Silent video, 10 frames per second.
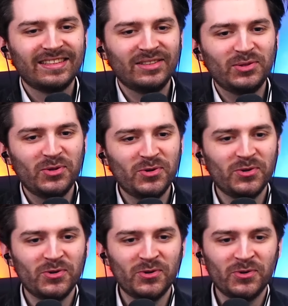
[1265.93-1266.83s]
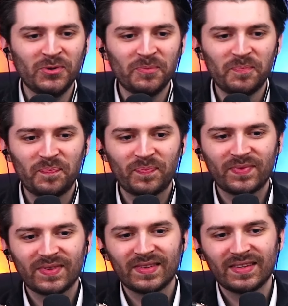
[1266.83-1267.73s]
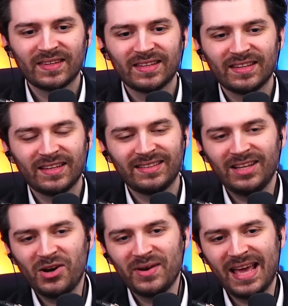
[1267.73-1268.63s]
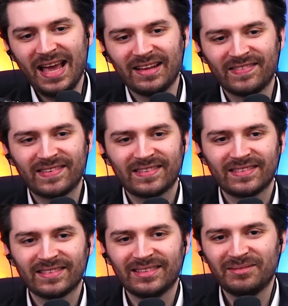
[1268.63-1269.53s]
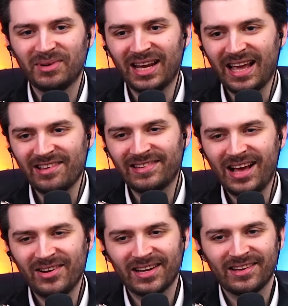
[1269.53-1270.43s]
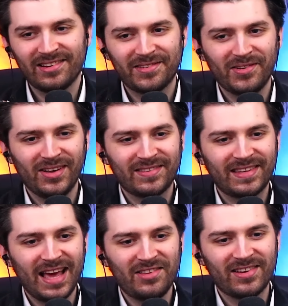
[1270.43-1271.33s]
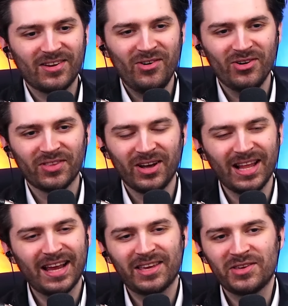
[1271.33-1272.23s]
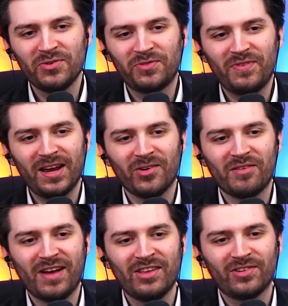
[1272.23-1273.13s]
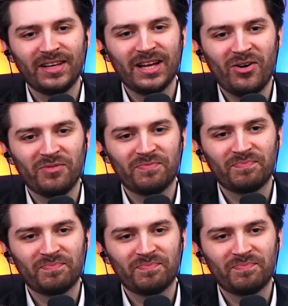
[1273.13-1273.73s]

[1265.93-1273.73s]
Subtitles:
Ooh. No, he ain't. But I guess now they're gonna start catching on. Like, you'd figure eventually they'll